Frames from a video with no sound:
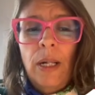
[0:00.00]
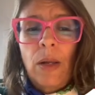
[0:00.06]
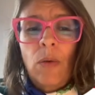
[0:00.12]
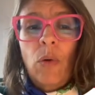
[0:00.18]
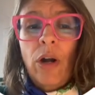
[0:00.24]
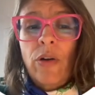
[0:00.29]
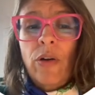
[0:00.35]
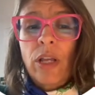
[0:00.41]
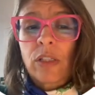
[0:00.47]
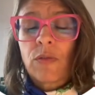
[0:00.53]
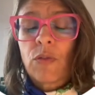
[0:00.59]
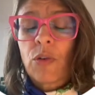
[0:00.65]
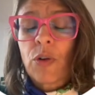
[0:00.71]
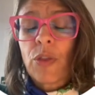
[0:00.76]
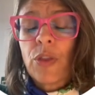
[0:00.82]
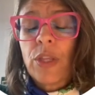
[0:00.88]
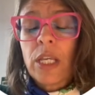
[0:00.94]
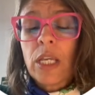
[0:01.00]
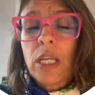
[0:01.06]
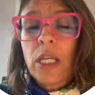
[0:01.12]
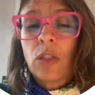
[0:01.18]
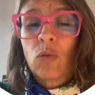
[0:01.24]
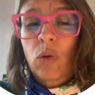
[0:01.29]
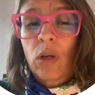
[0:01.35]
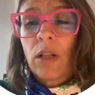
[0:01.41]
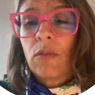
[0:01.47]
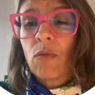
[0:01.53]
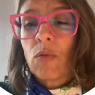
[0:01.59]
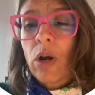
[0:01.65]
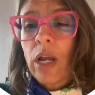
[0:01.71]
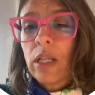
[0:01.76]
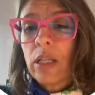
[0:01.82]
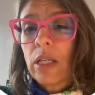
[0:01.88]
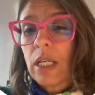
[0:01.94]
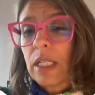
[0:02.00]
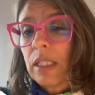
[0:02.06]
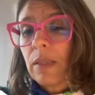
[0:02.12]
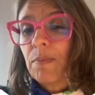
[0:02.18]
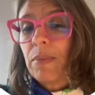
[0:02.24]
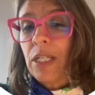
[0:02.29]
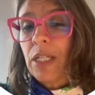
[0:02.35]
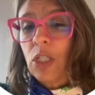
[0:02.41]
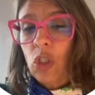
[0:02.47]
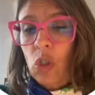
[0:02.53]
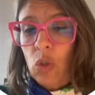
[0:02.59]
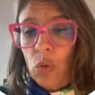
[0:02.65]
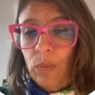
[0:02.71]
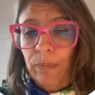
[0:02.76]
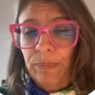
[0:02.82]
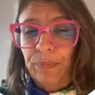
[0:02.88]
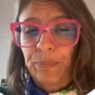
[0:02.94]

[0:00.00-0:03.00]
whereas for the 12th grade is B2.